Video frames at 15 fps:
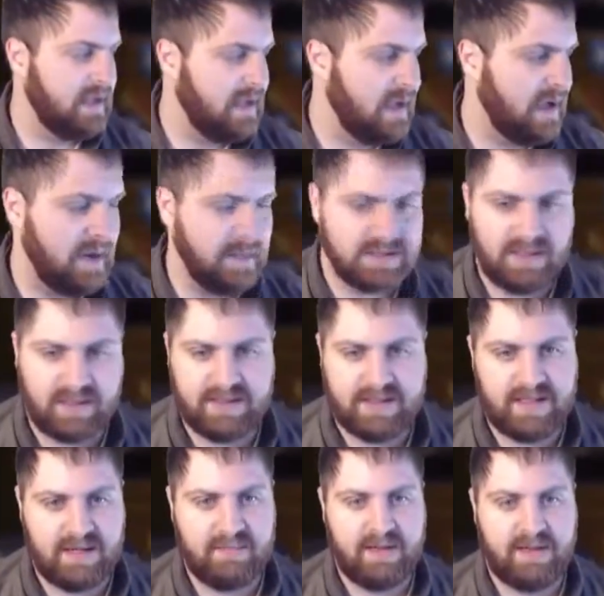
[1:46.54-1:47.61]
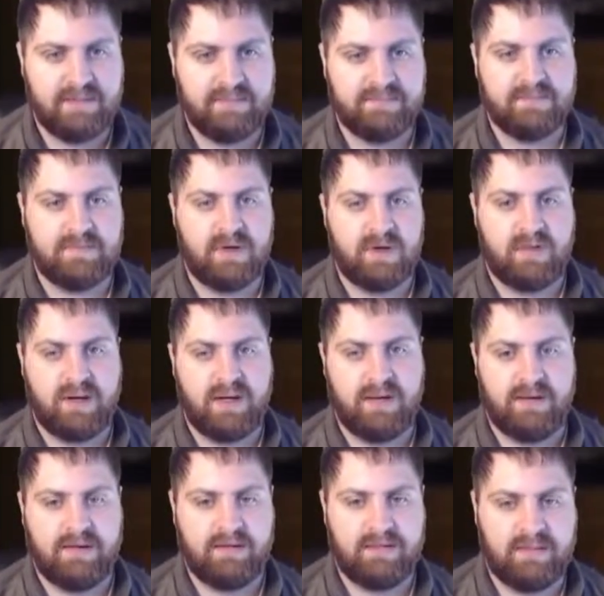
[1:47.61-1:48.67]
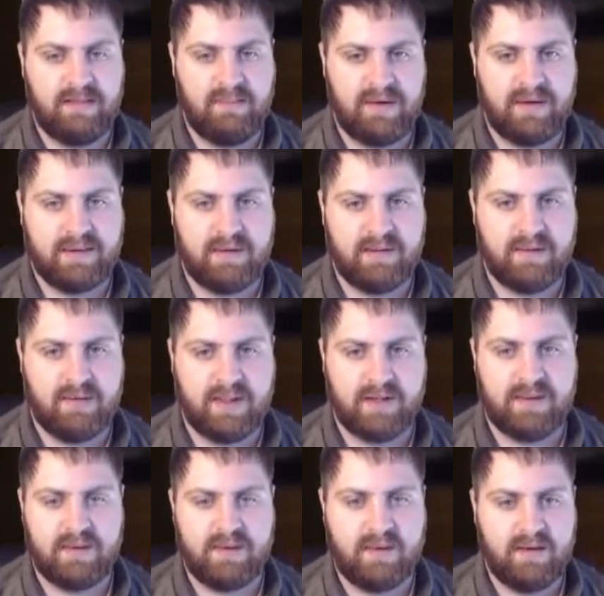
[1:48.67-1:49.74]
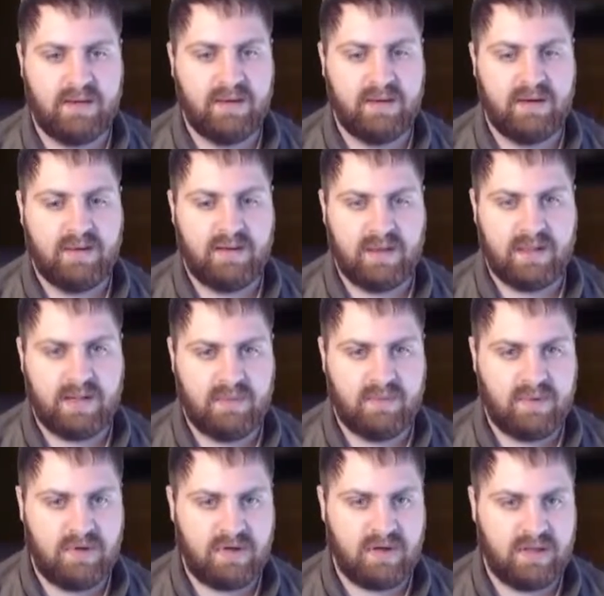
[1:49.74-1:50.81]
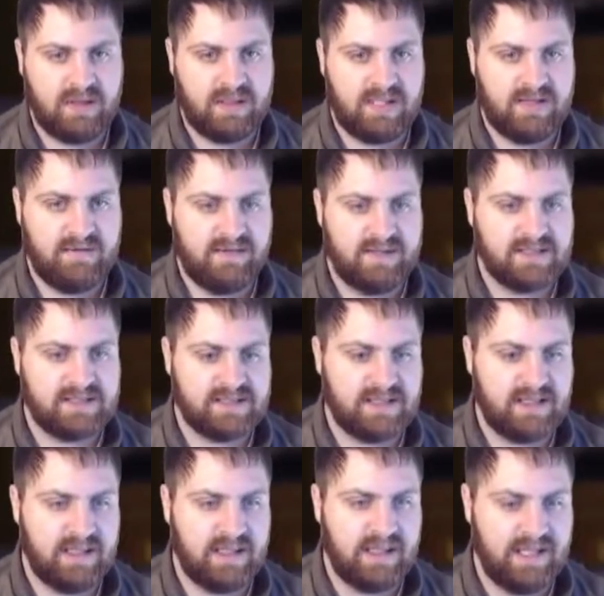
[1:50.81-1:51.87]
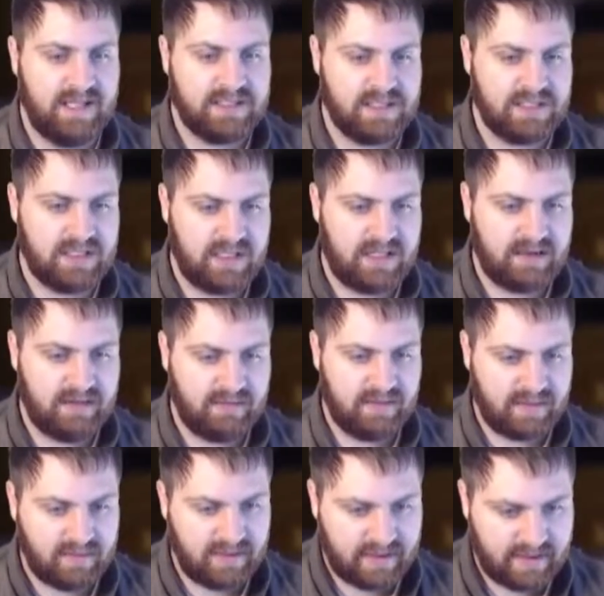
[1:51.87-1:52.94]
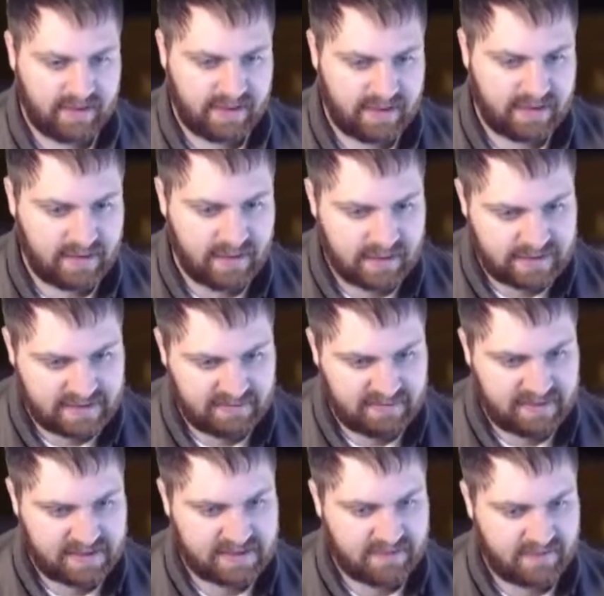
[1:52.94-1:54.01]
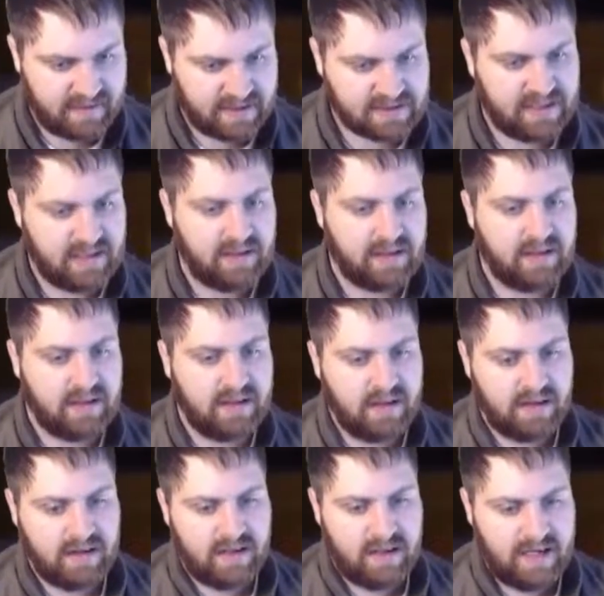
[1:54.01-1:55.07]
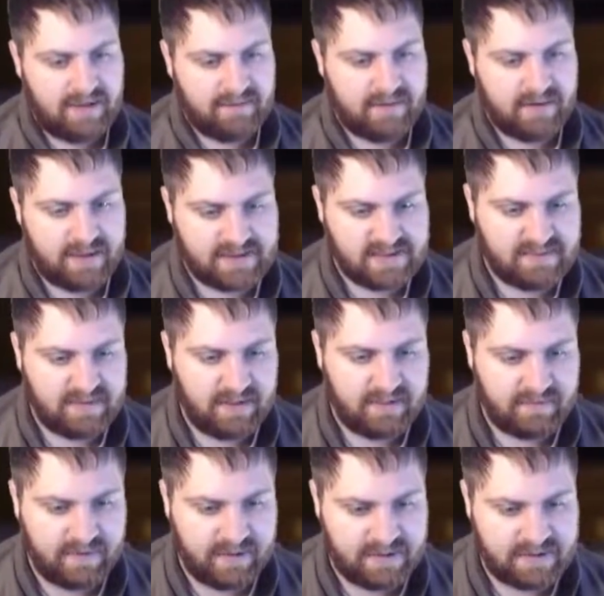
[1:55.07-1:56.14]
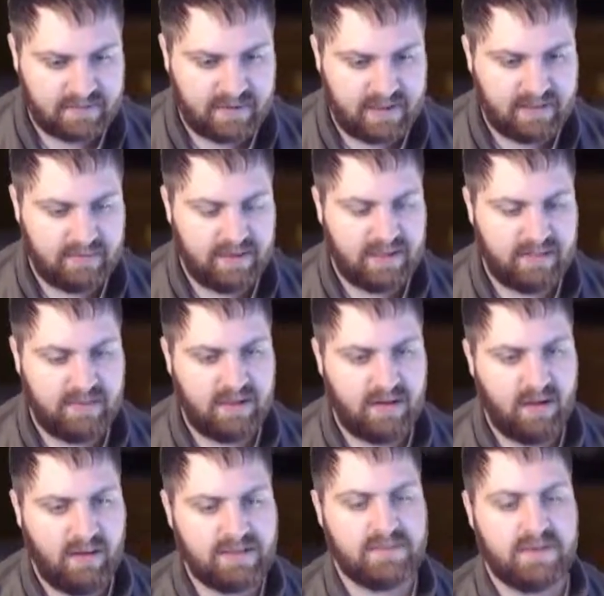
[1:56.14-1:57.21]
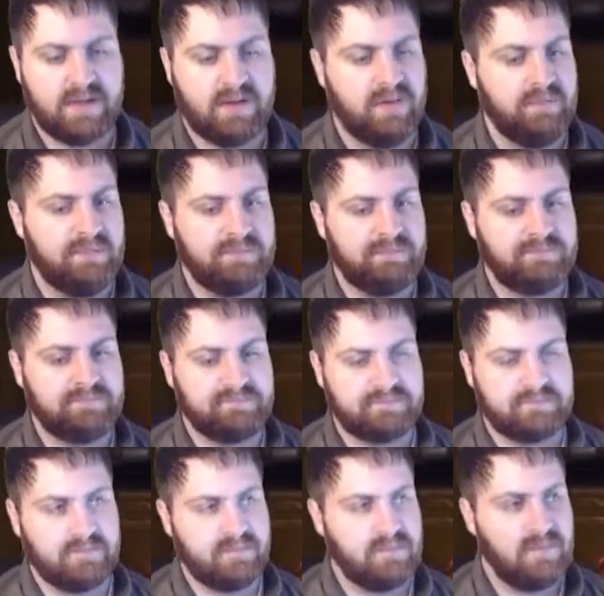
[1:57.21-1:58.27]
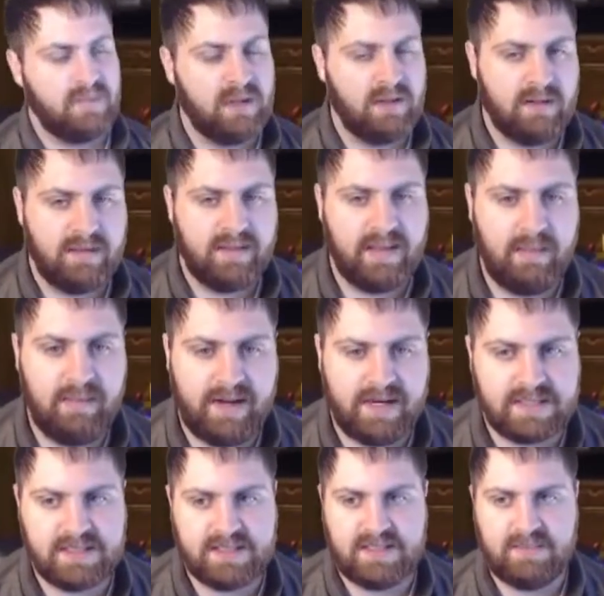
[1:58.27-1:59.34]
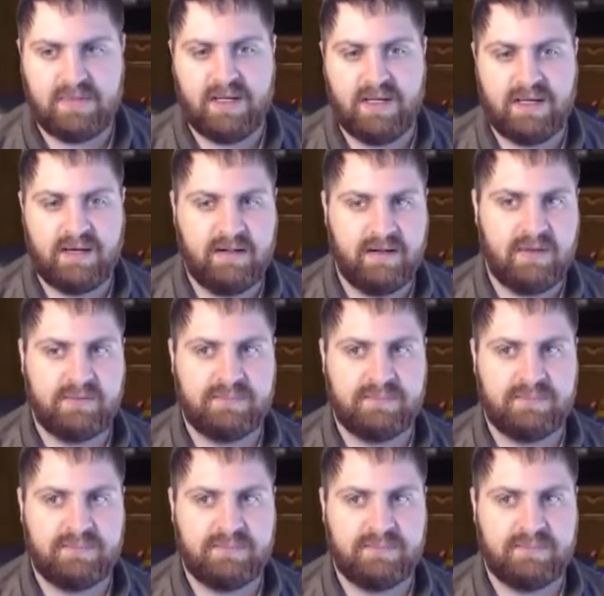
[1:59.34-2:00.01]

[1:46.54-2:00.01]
Almost clicked the done button. Alright. I'm gonna go quick. Come on, give us a legendary. What our rare get? Demented Frostcaller. After you cast a spell, freeze a random enemy. Oh, that's pretty cool. That might actually see play. I don't know.